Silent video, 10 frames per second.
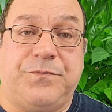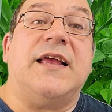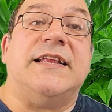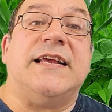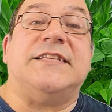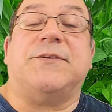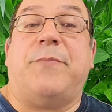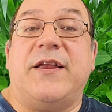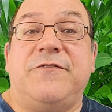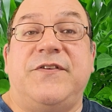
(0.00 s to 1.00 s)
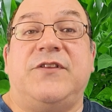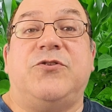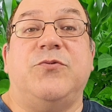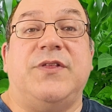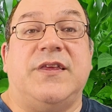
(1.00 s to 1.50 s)
And it's a benefit
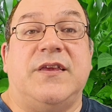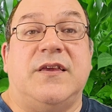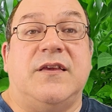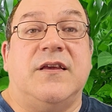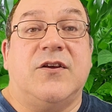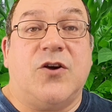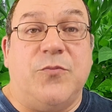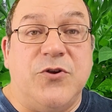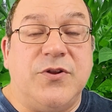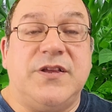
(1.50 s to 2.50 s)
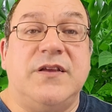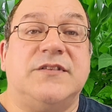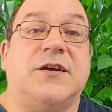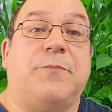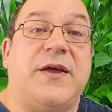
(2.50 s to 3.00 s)
to the community,
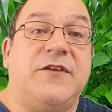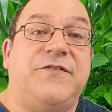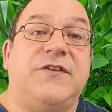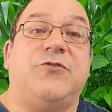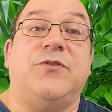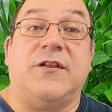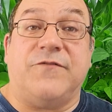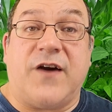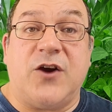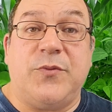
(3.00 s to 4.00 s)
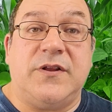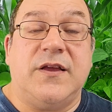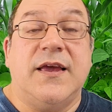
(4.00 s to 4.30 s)
it's a benefit to the environment,